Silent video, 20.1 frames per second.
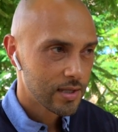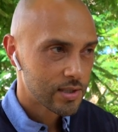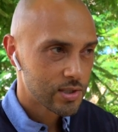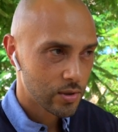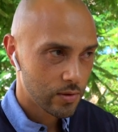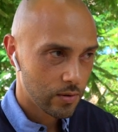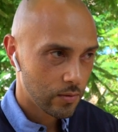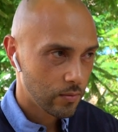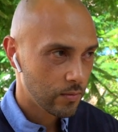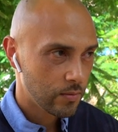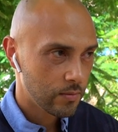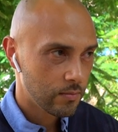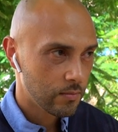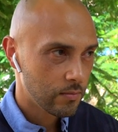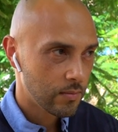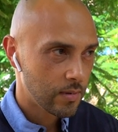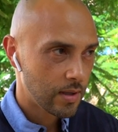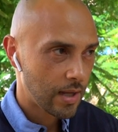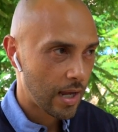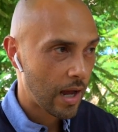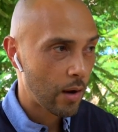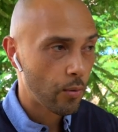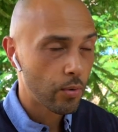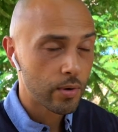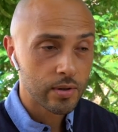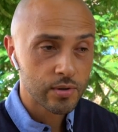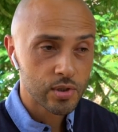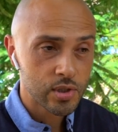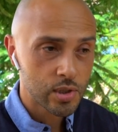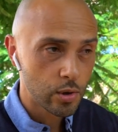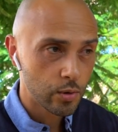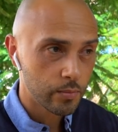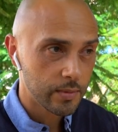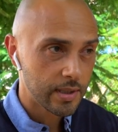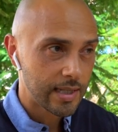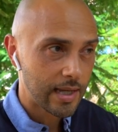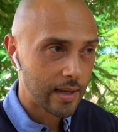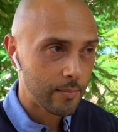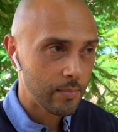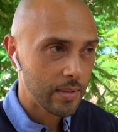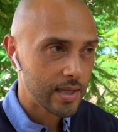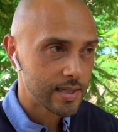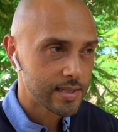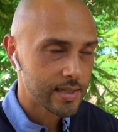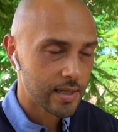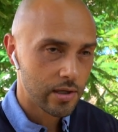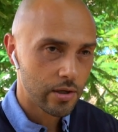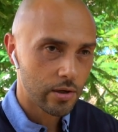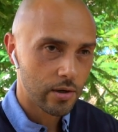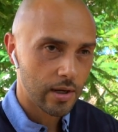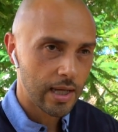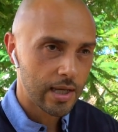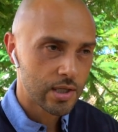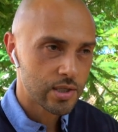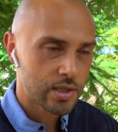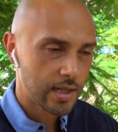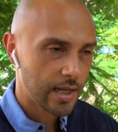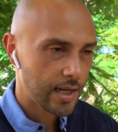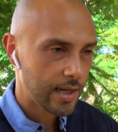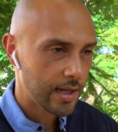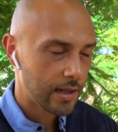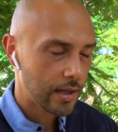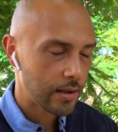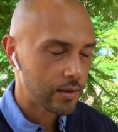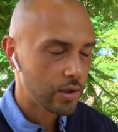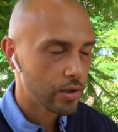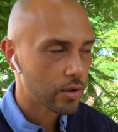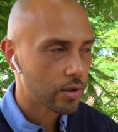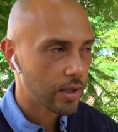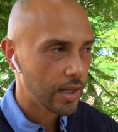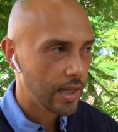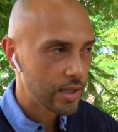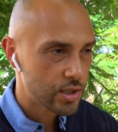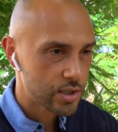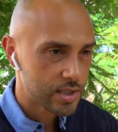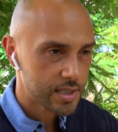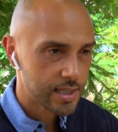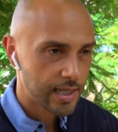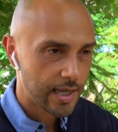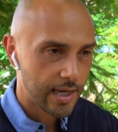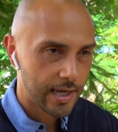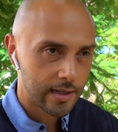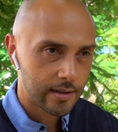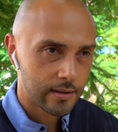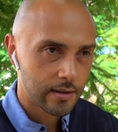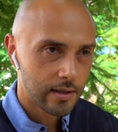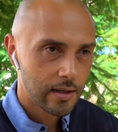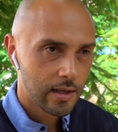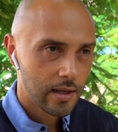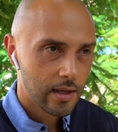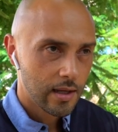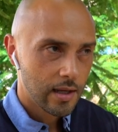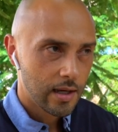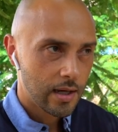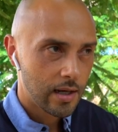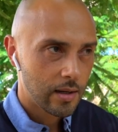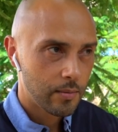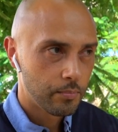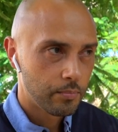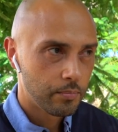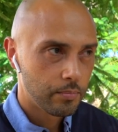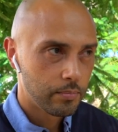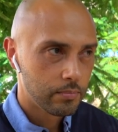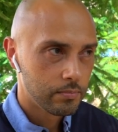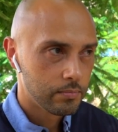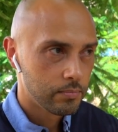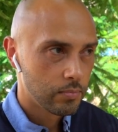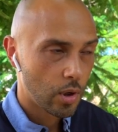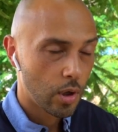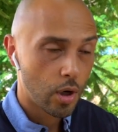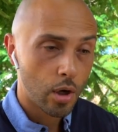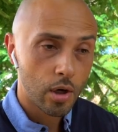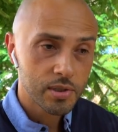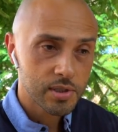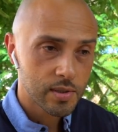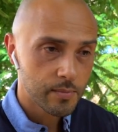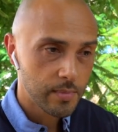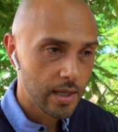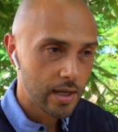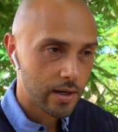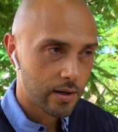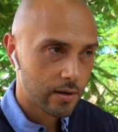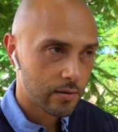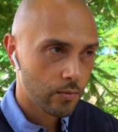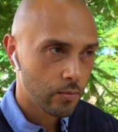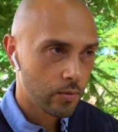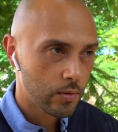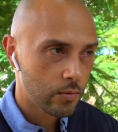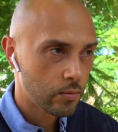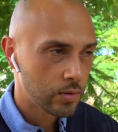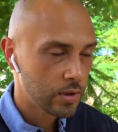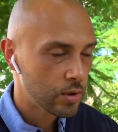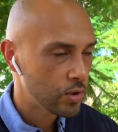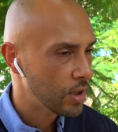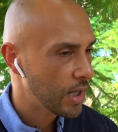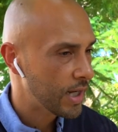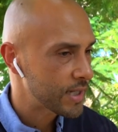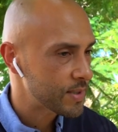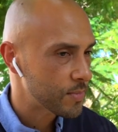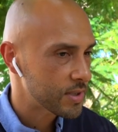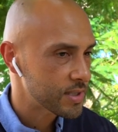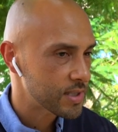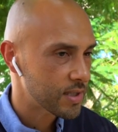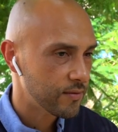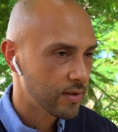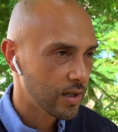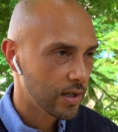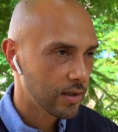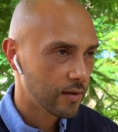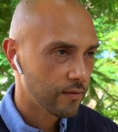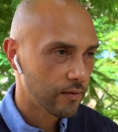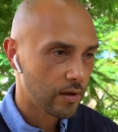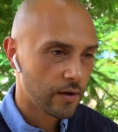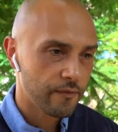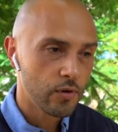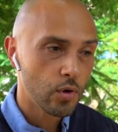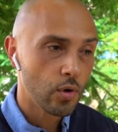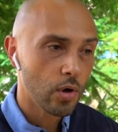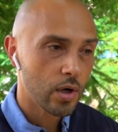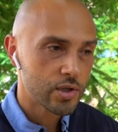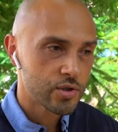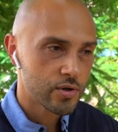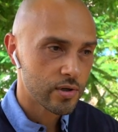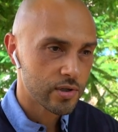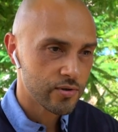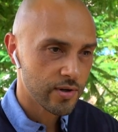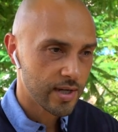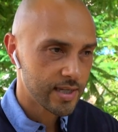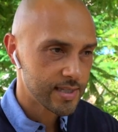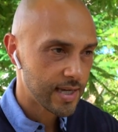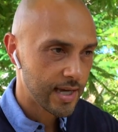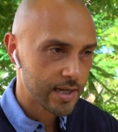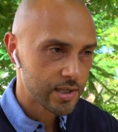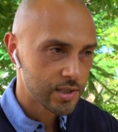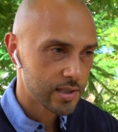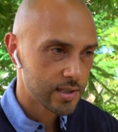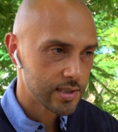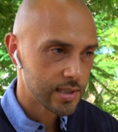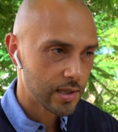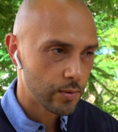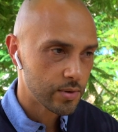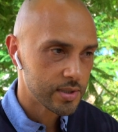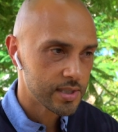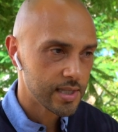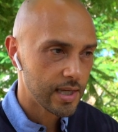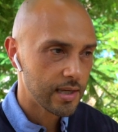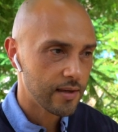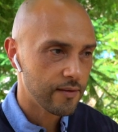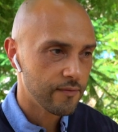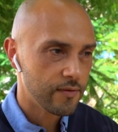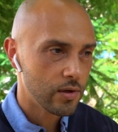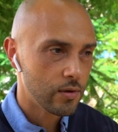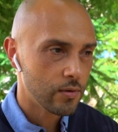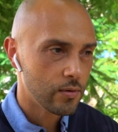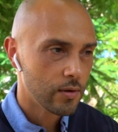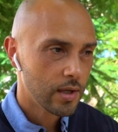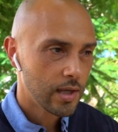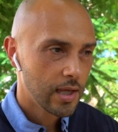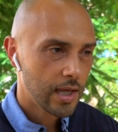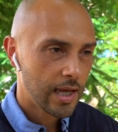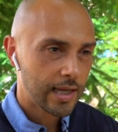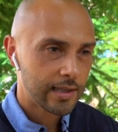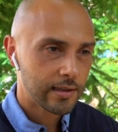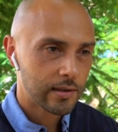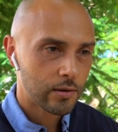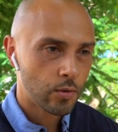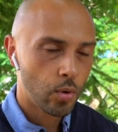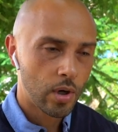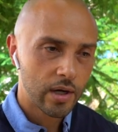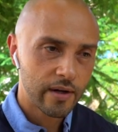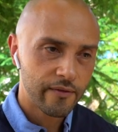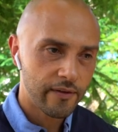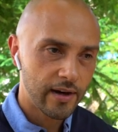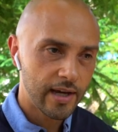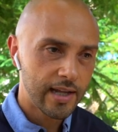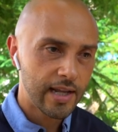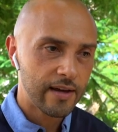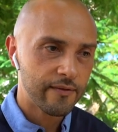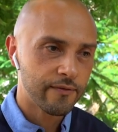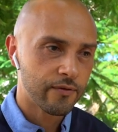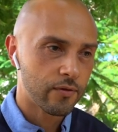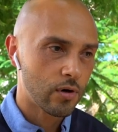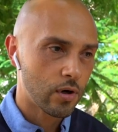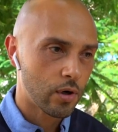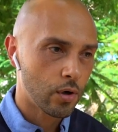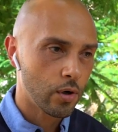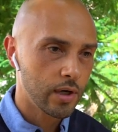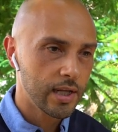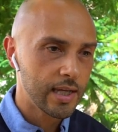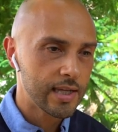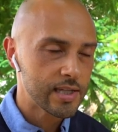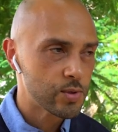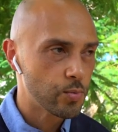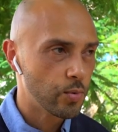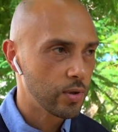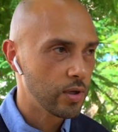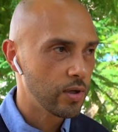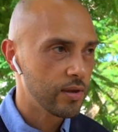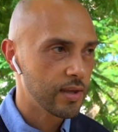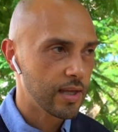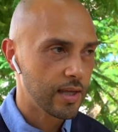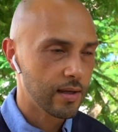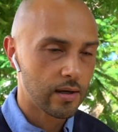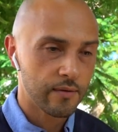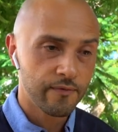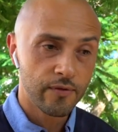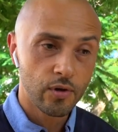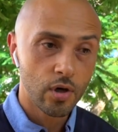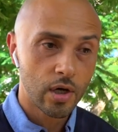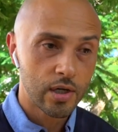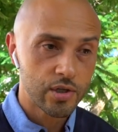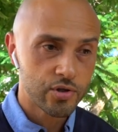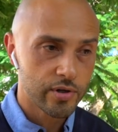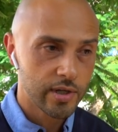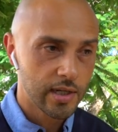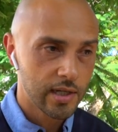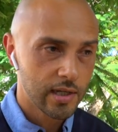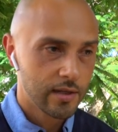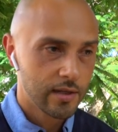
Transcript: So I would assume that means that your agency had a awesome year. You guys must have done a few hundred transactions, I would say, if you had to quantify that for our audience. What do you think, a few hundred?